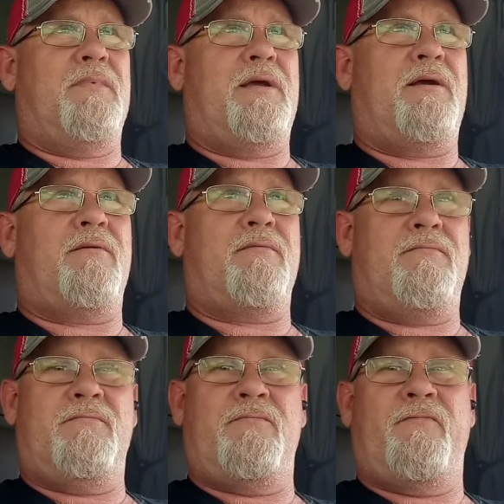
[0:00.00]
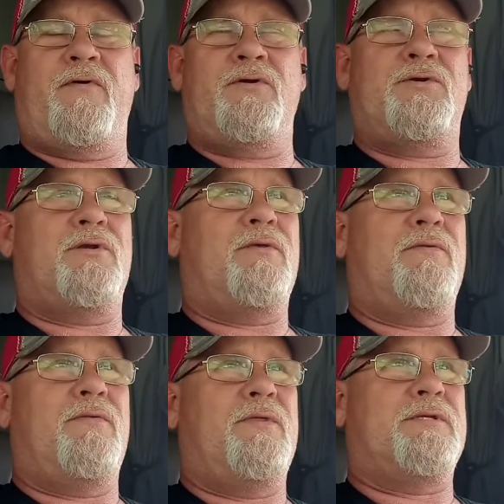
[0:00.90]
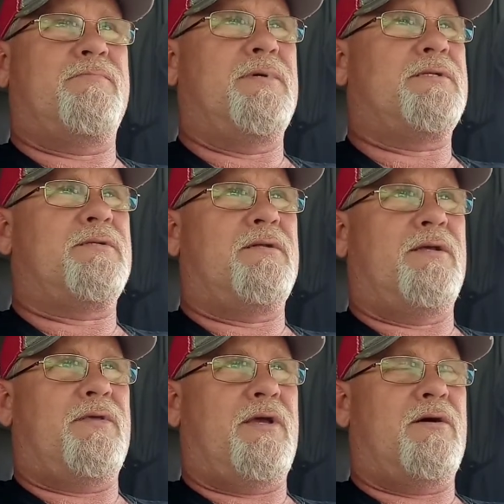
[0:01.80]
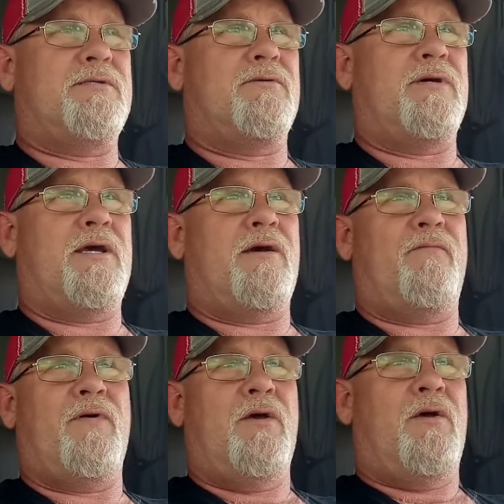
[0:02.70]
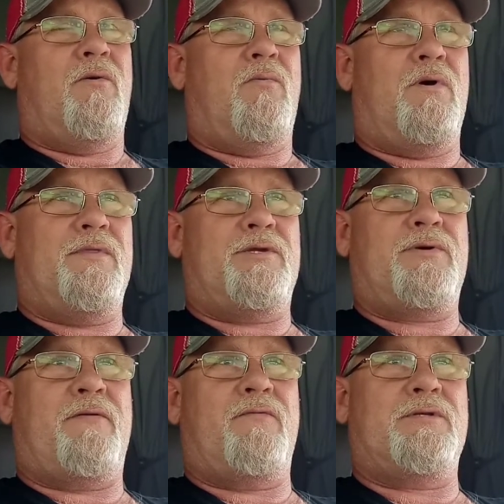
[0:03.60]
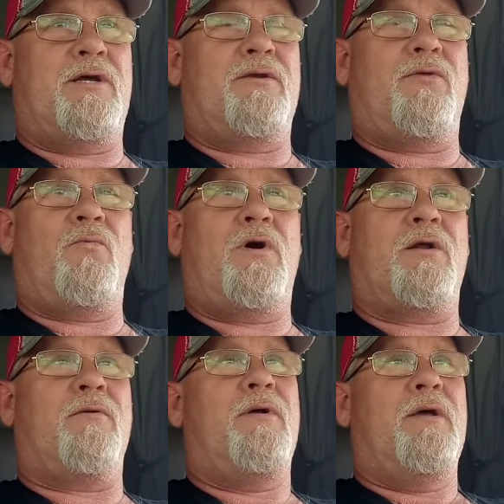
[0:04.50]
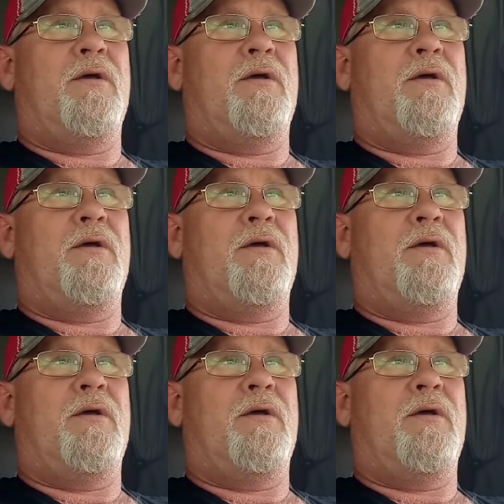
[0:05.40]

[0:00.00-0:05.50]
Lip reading: air version of this missile, and they also have one that travels under the water.